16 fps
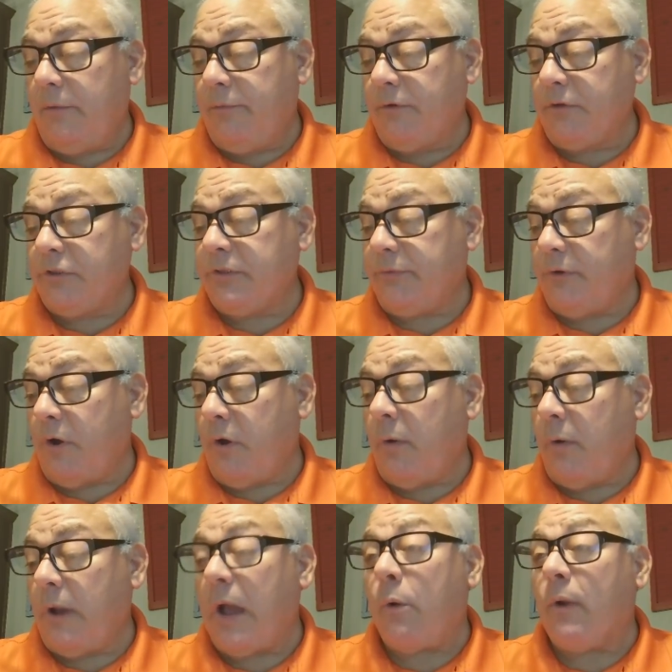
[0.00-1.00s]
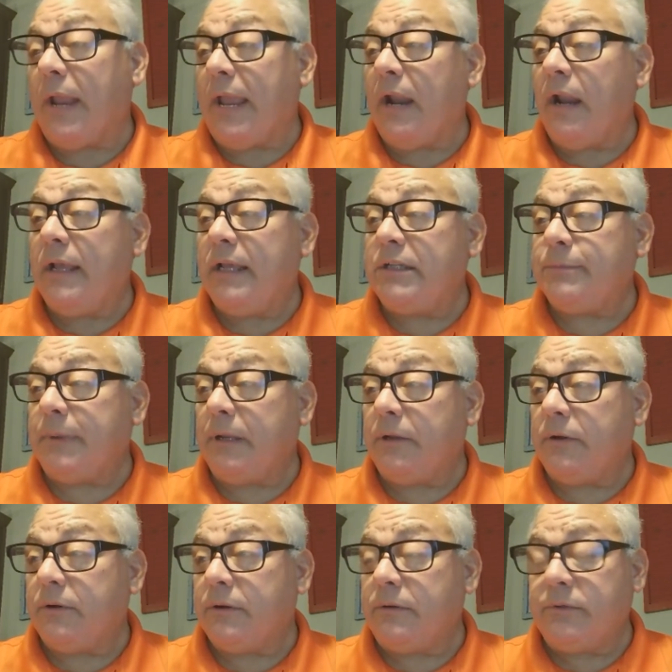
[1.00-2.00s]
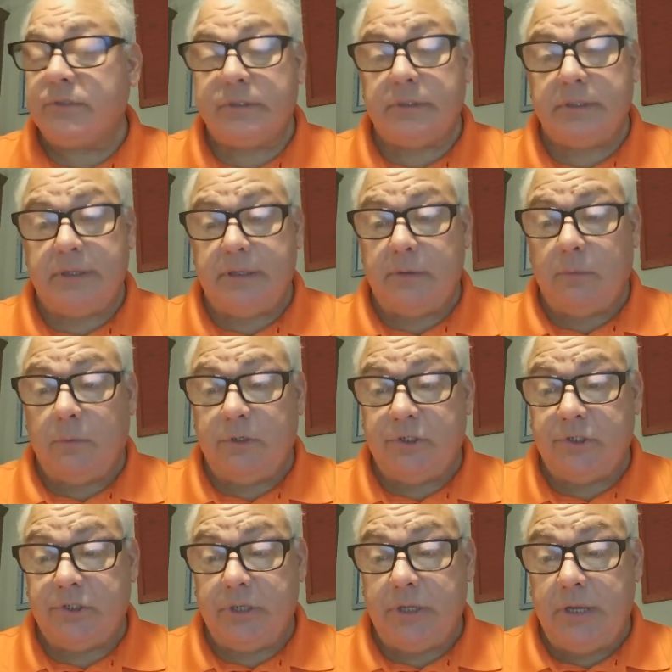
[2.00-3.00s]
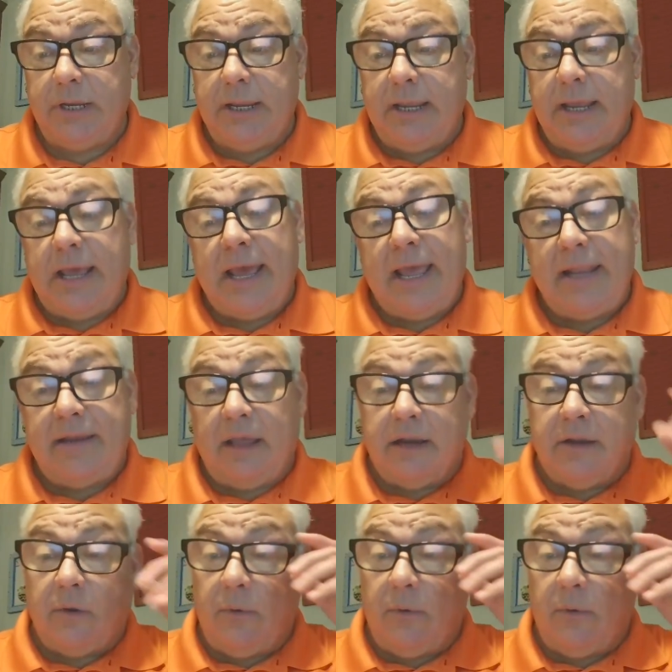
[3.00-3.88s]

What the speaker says: First of all, I will analyze my learners, which I not